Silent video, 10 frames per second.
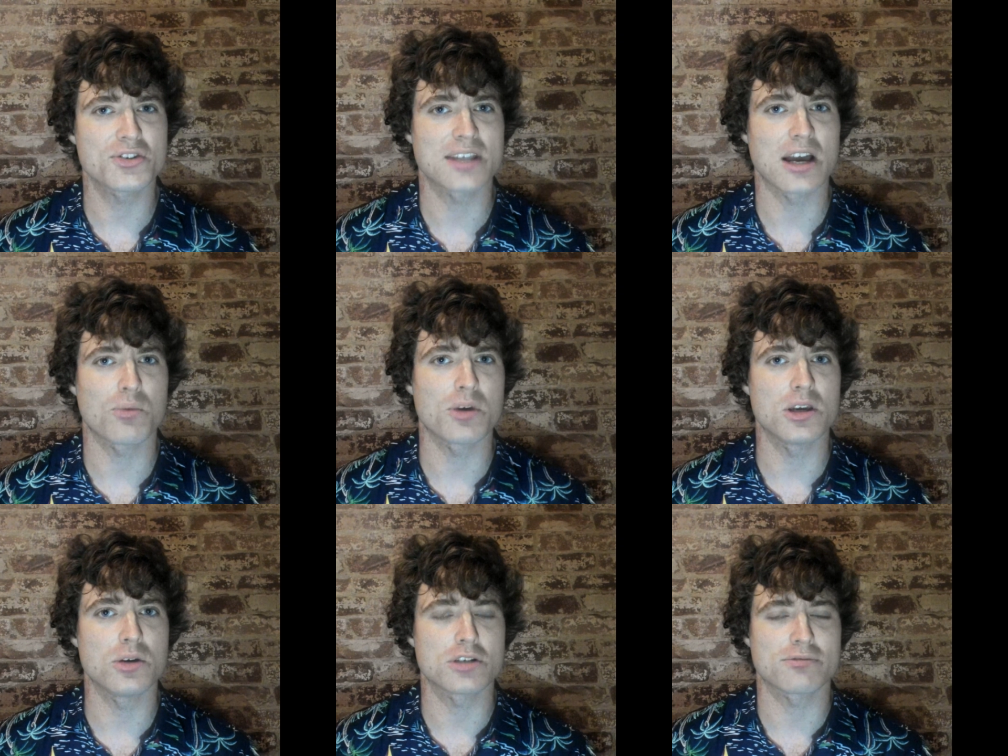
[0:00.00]
that we
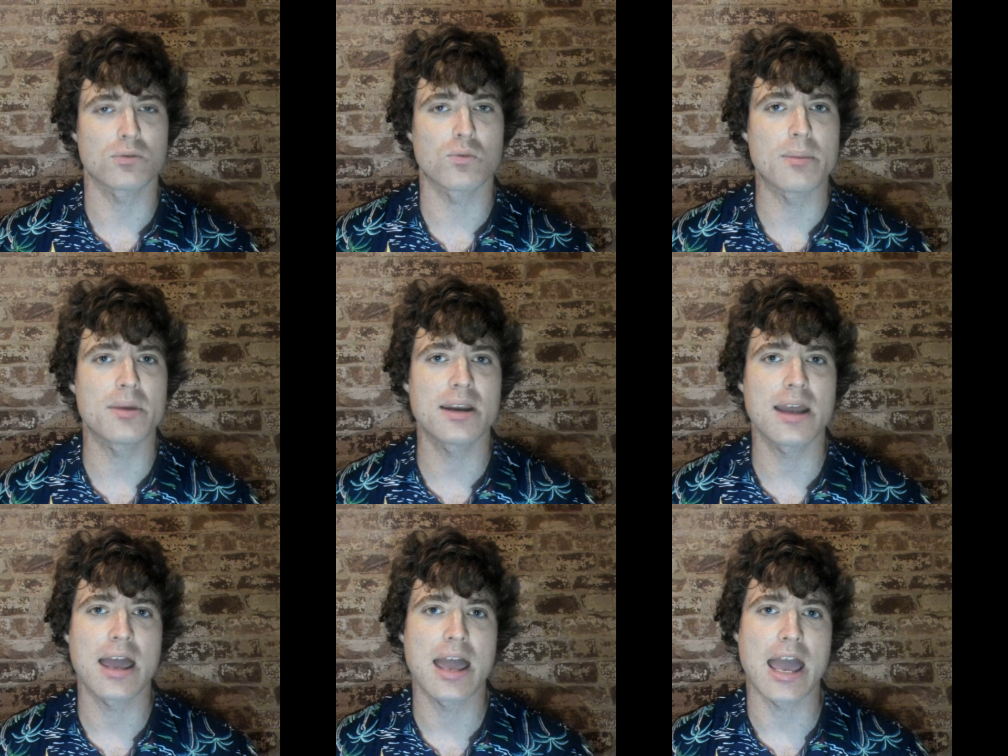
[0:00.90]
use for
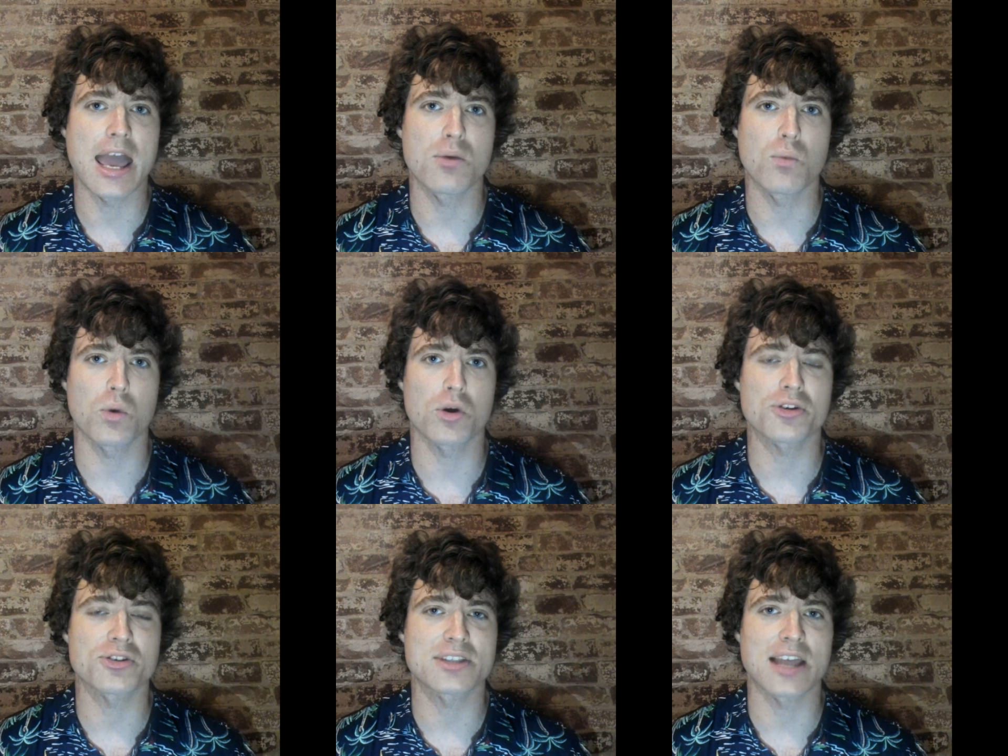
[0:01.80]
women and
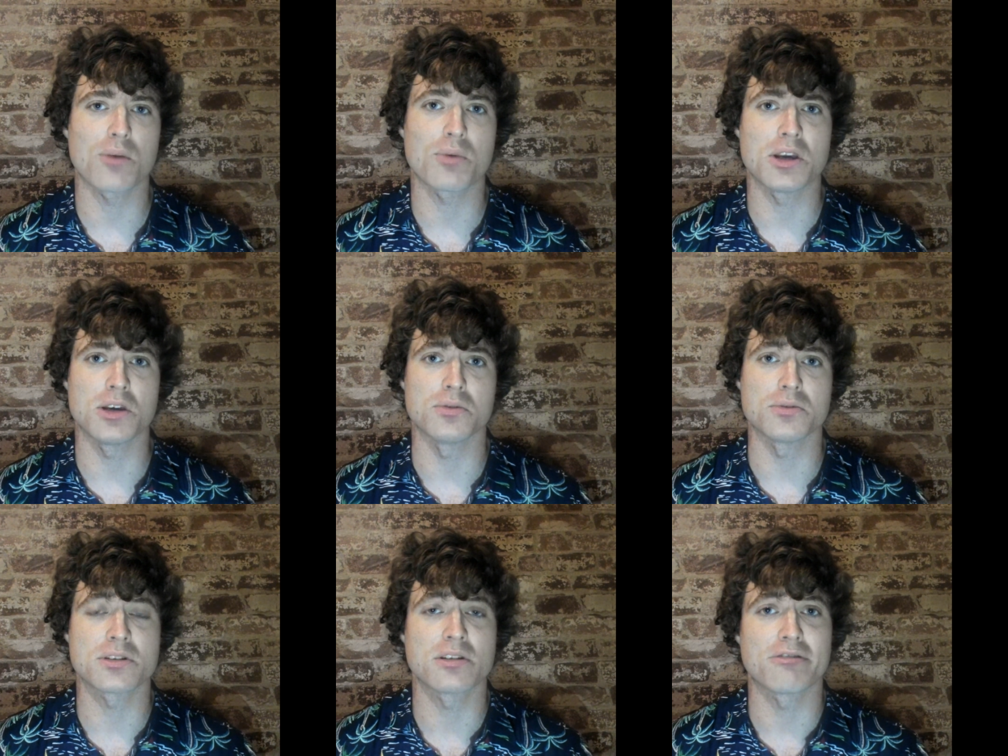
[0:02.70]
words that we
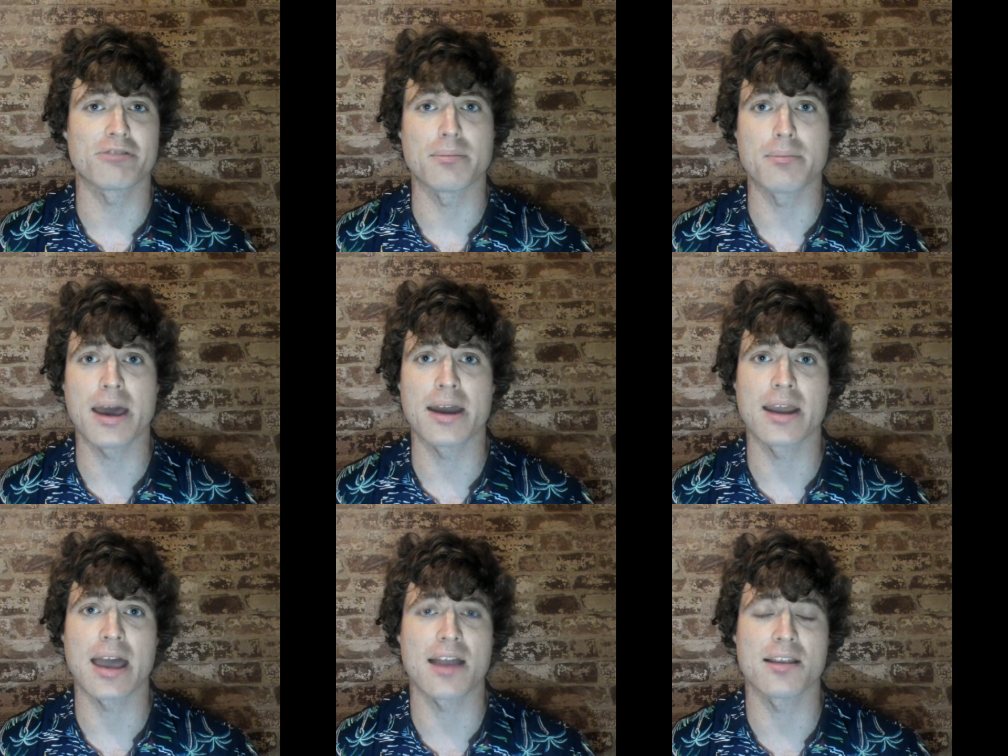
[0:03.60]
use for
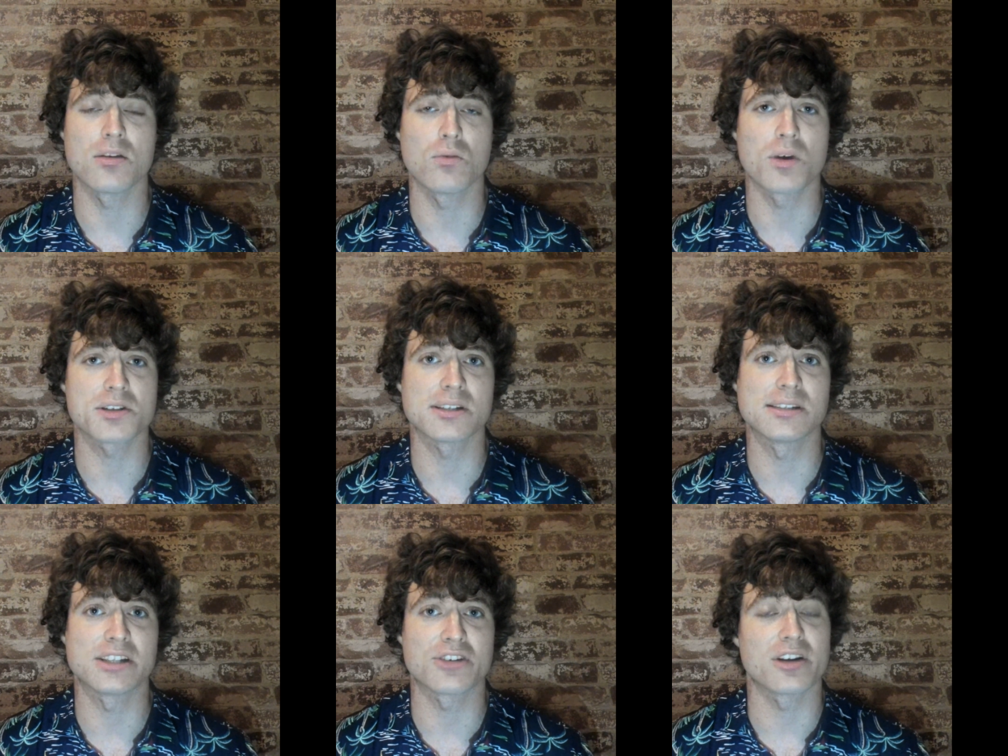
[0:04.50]
men and what's
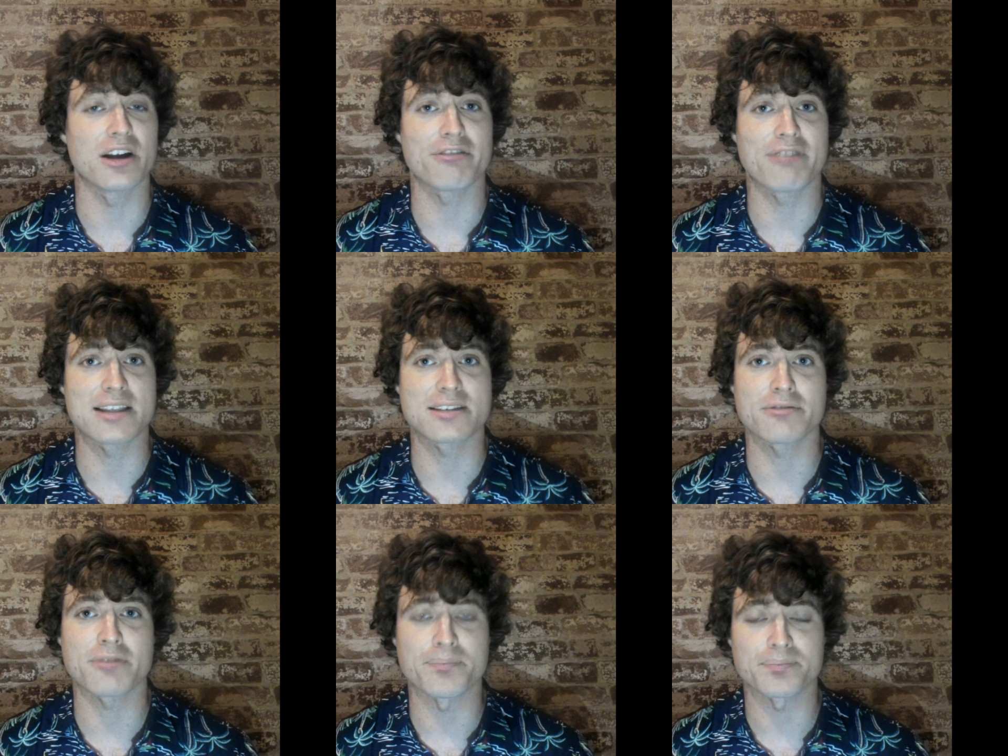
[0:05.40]
considered
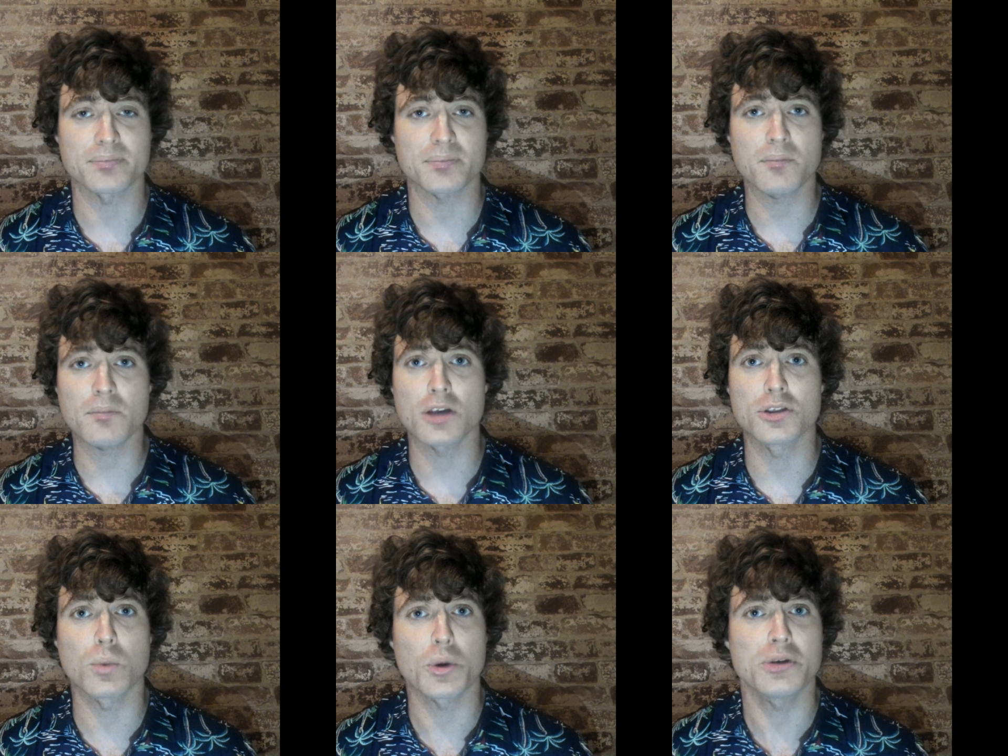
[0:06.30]
offensive.
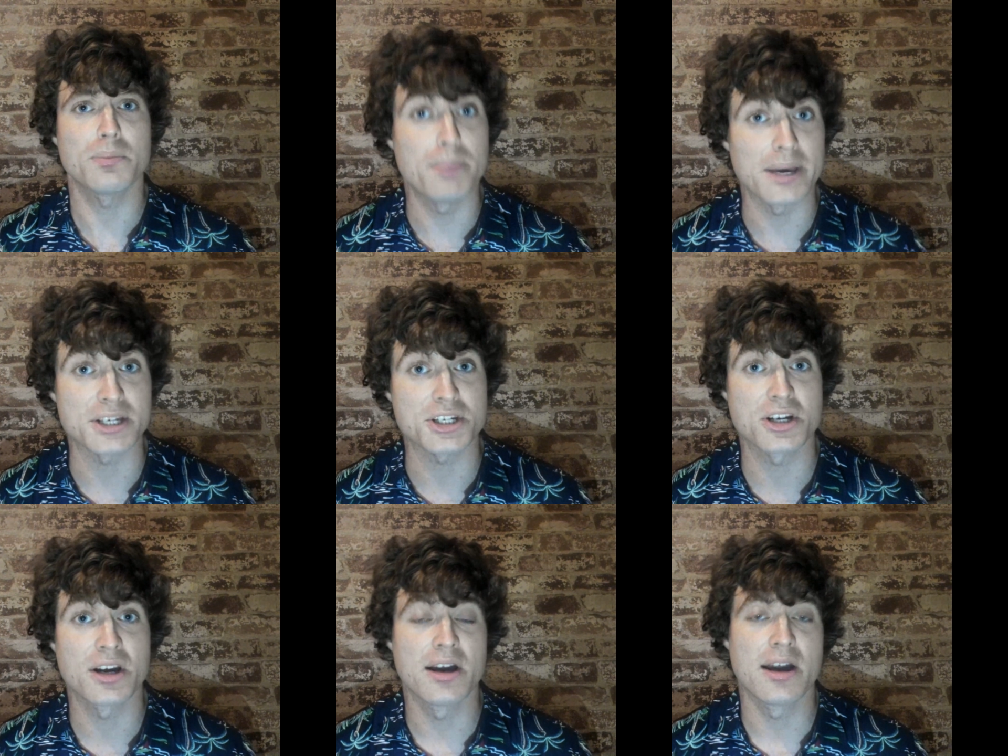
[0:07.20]
The word
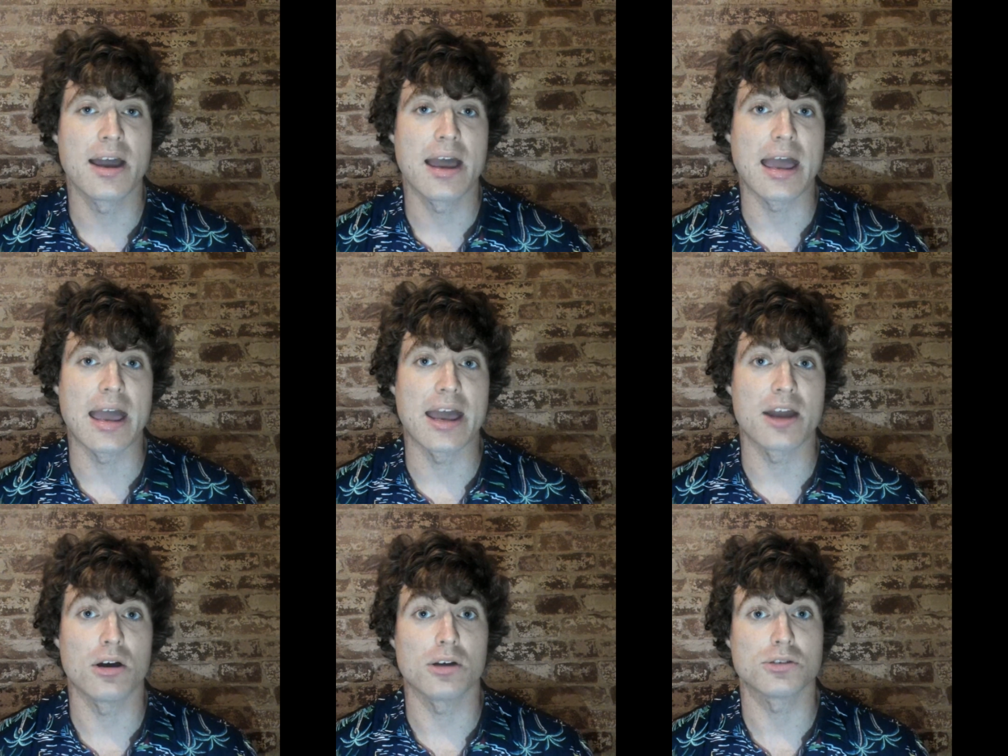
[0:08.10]
bitch
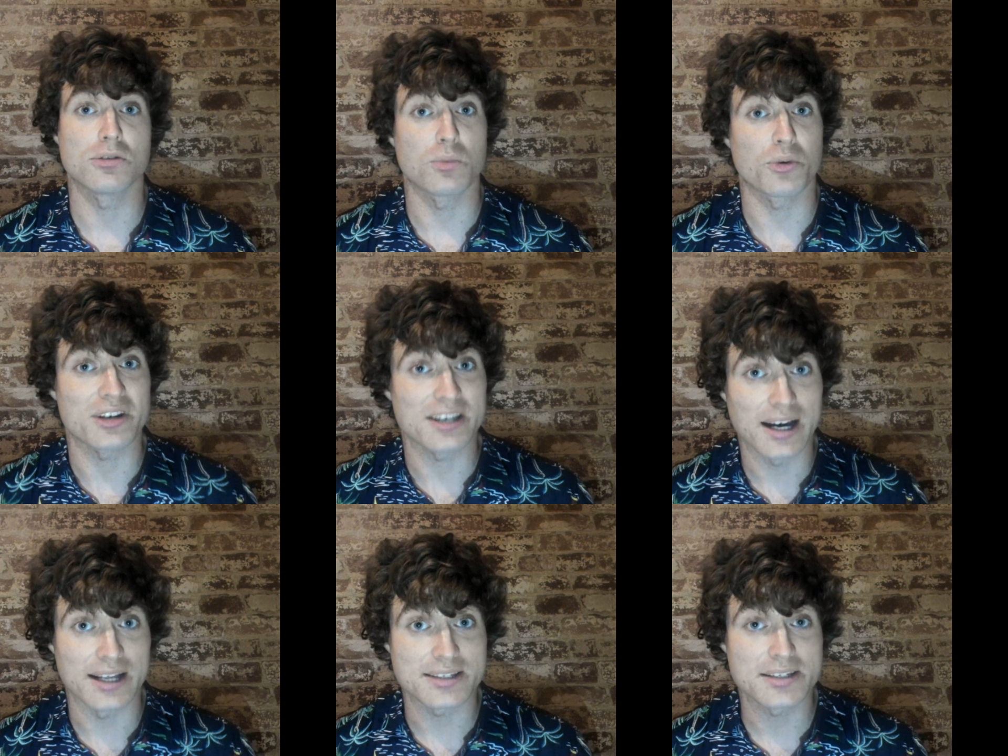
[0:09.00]
and also the word
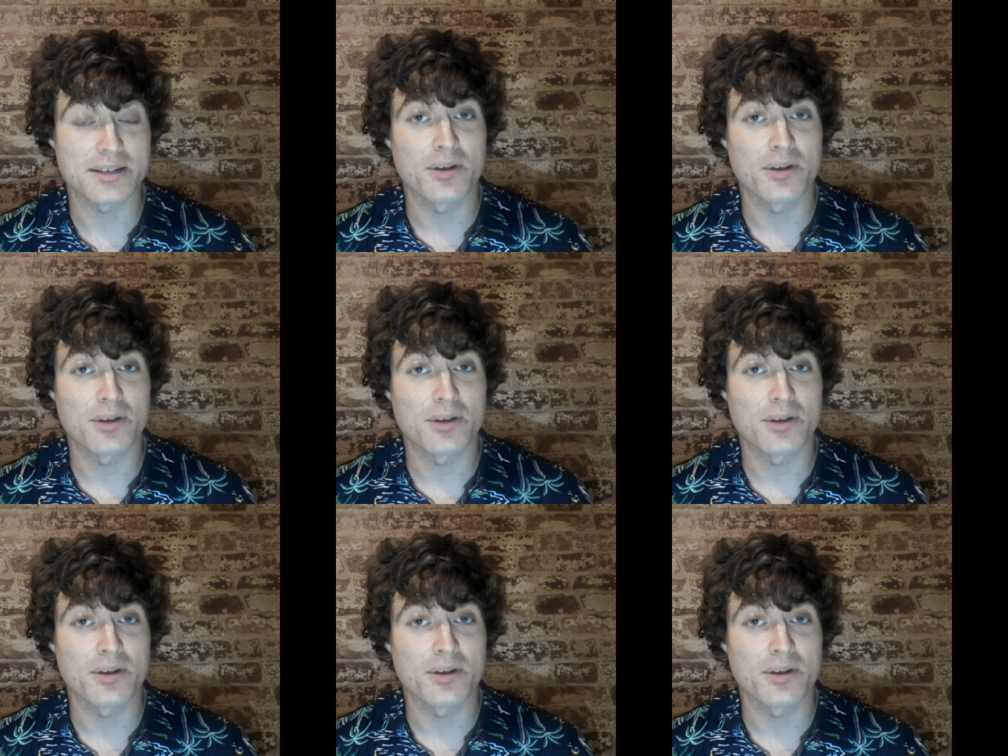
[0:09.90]
cunt